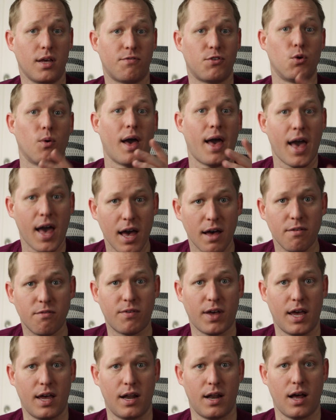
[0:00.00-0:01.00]
if you
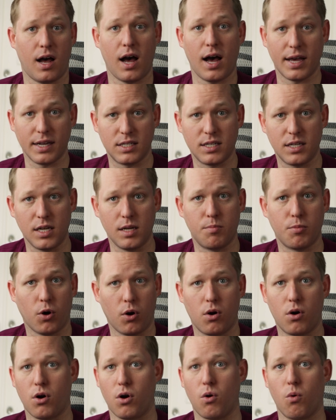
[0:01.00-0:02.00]
have an IT
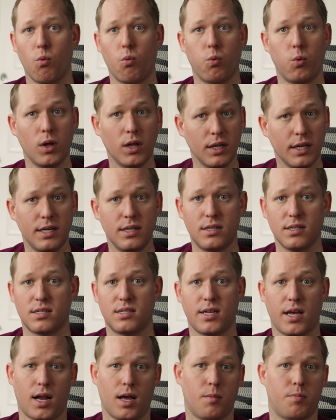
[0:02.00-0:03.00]
partner willing to
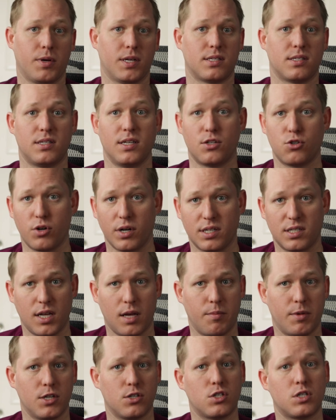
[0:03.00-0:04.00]
set up a Citrix
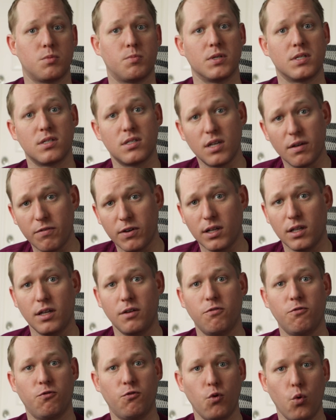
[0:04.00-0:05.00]
image
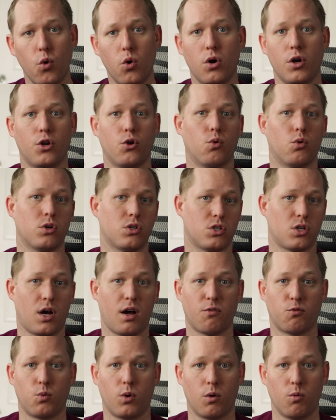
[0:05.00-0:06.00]
specifically for your
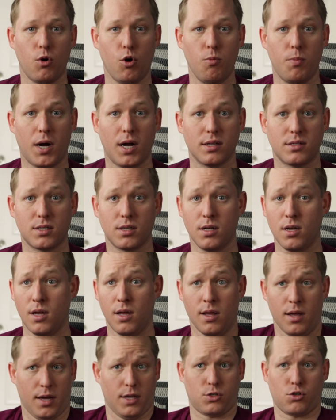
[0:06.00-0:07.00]
software robots,
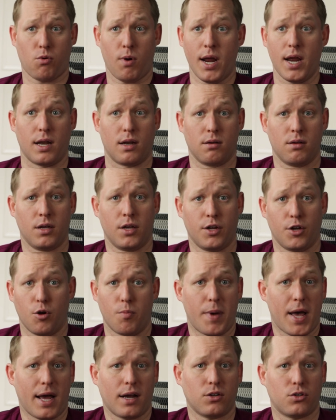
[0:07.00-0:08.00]
that's great. You're
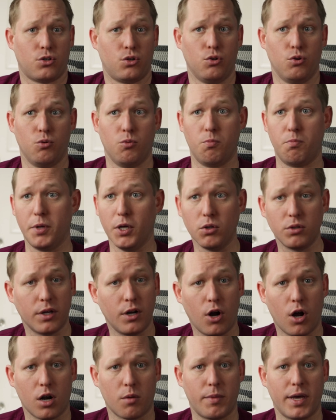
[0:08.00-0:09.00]
back to building
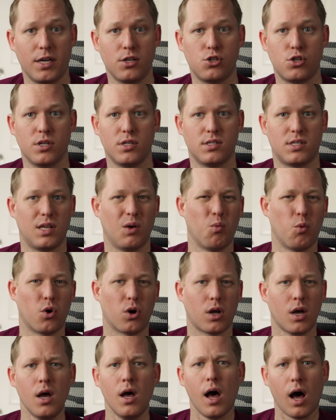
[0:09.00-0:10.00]
automations that work